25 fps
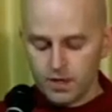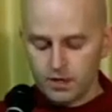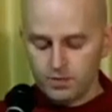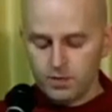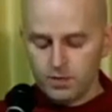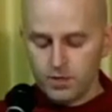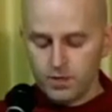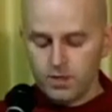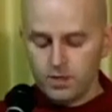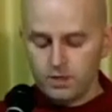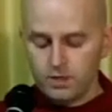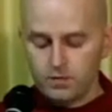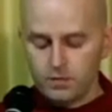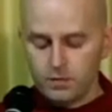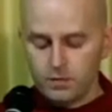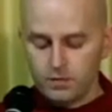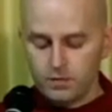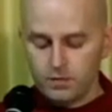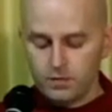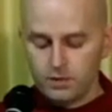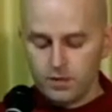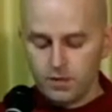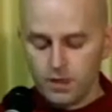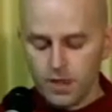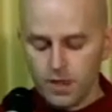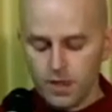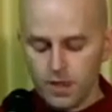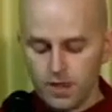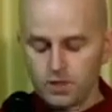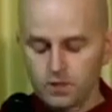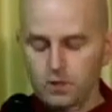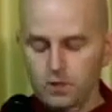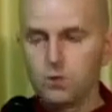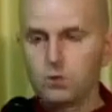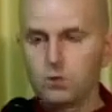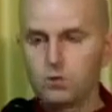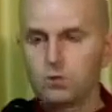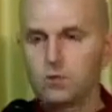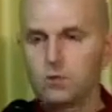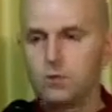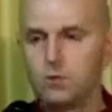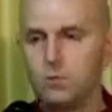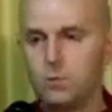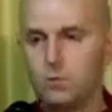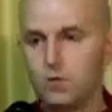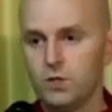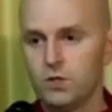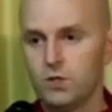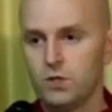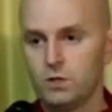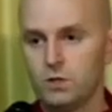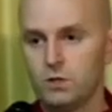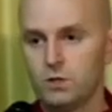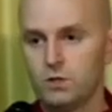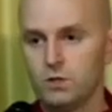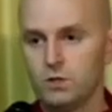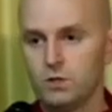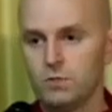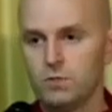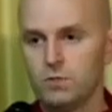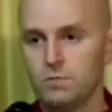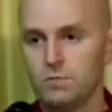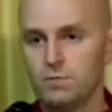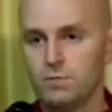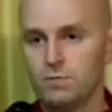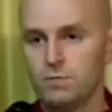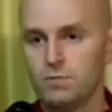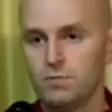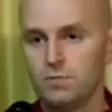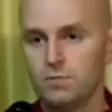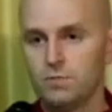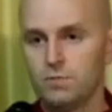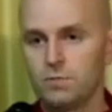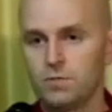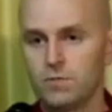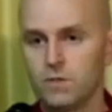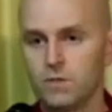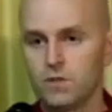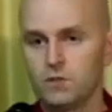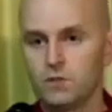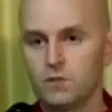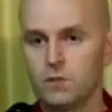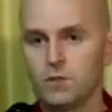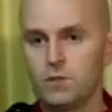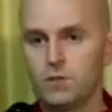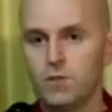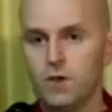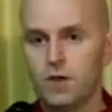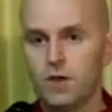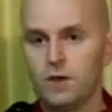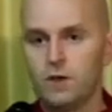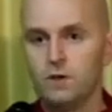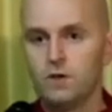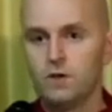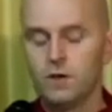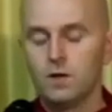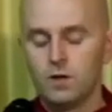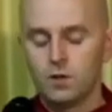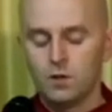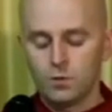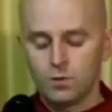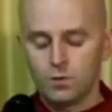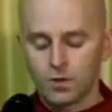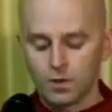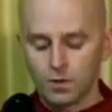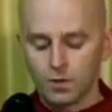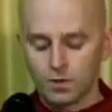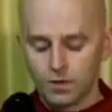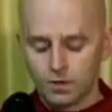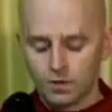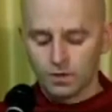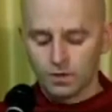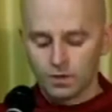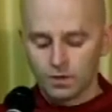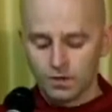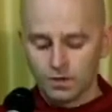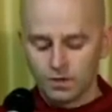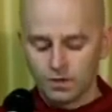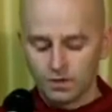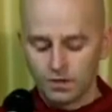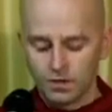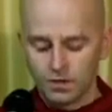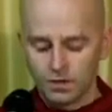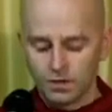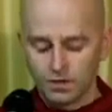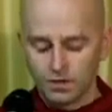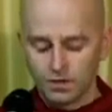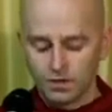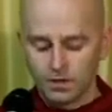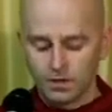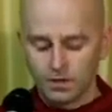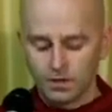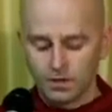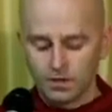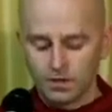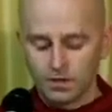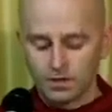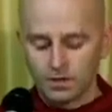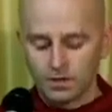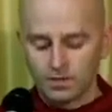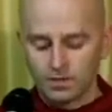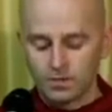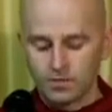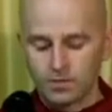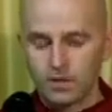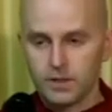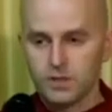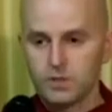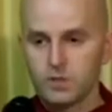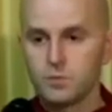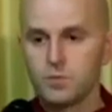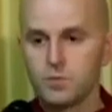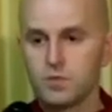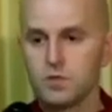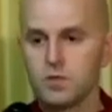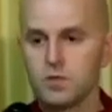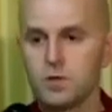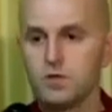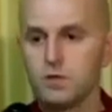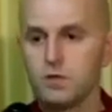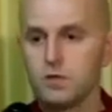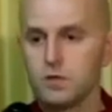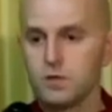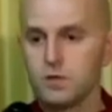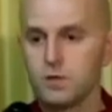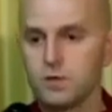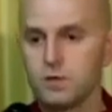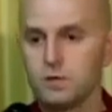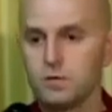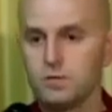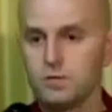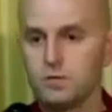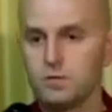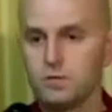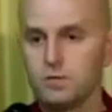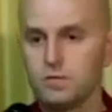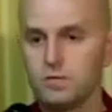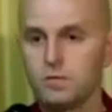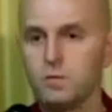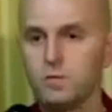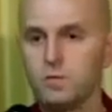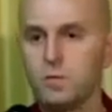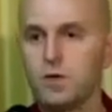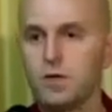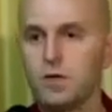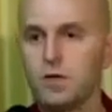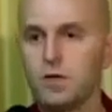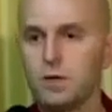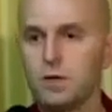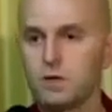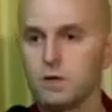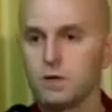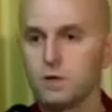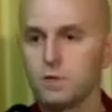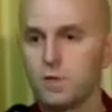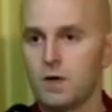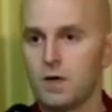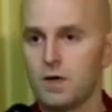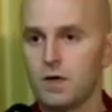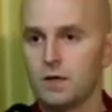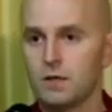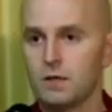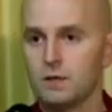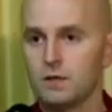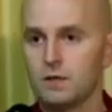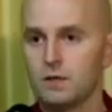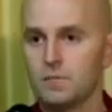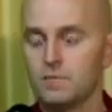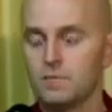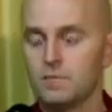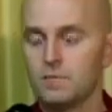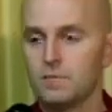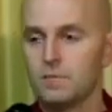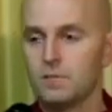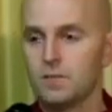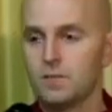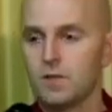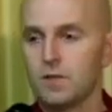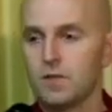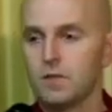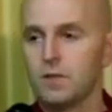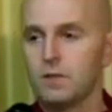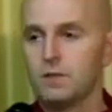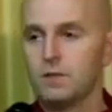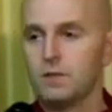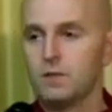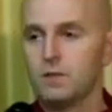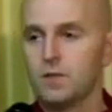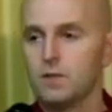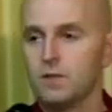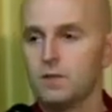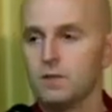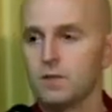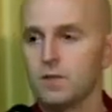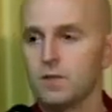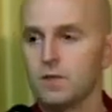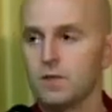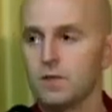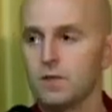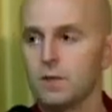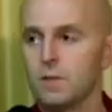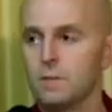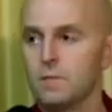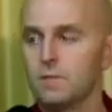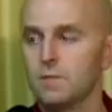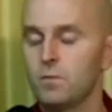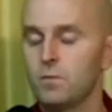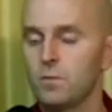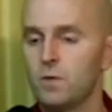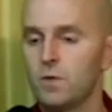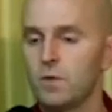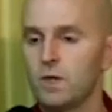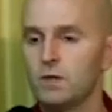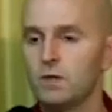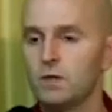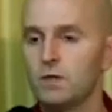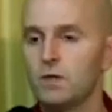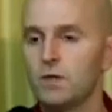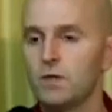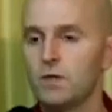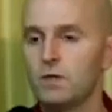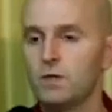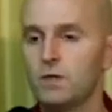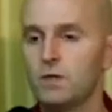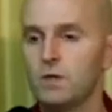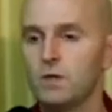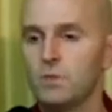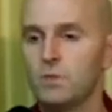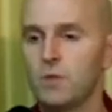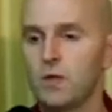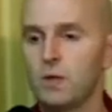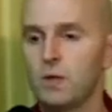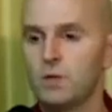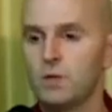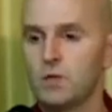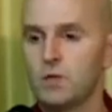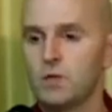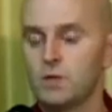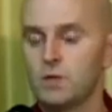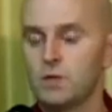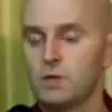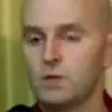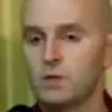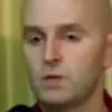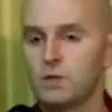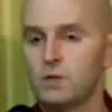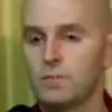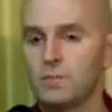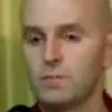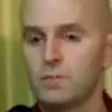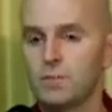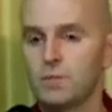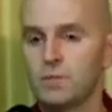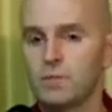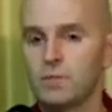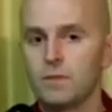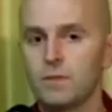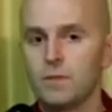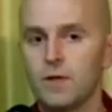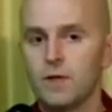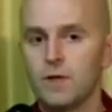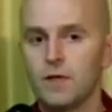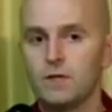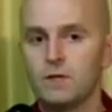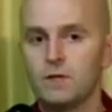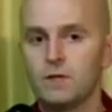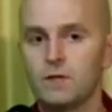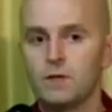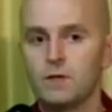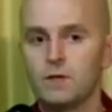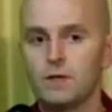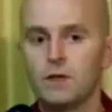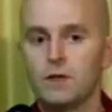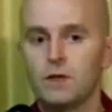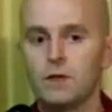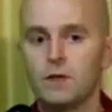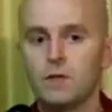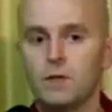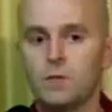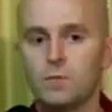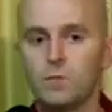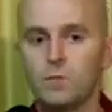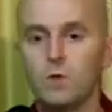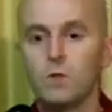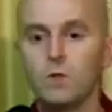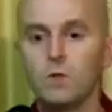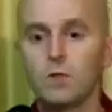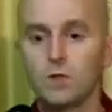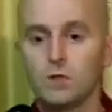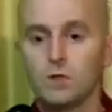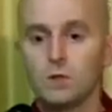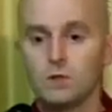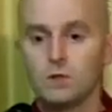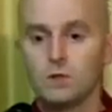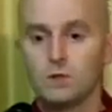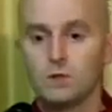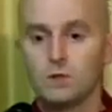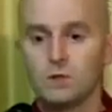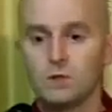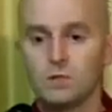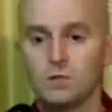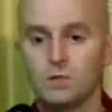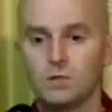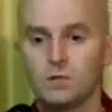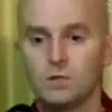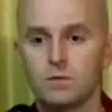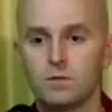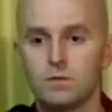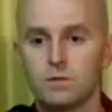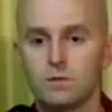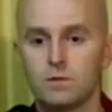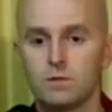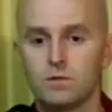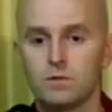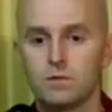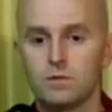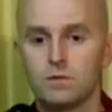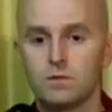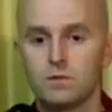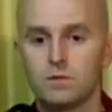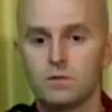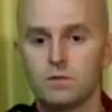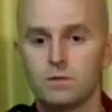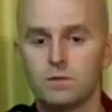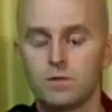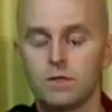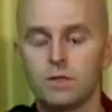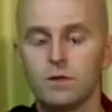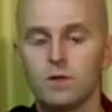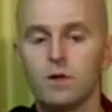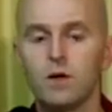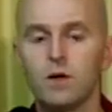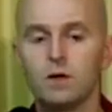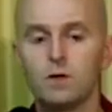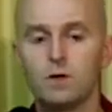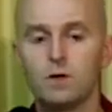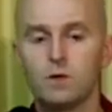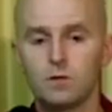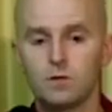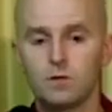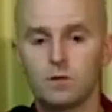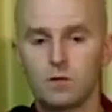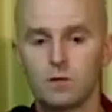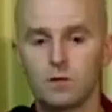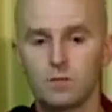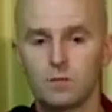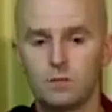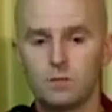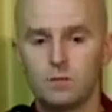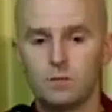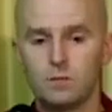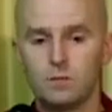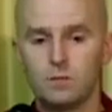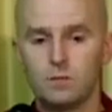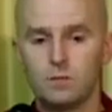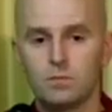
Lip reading: of evil, unwholesome wishes. So now we're to learn very specifically what he has in mind. And he says we can think of these blemishes as wishes that are unwholesome,